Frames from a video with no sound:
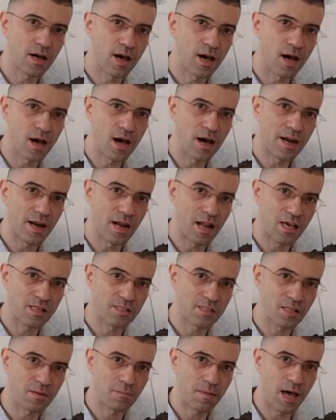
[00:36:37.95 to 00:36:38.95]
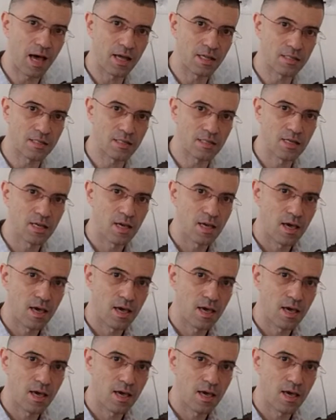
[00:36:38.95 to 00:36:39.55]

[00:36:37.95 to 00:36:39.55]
an elastic band.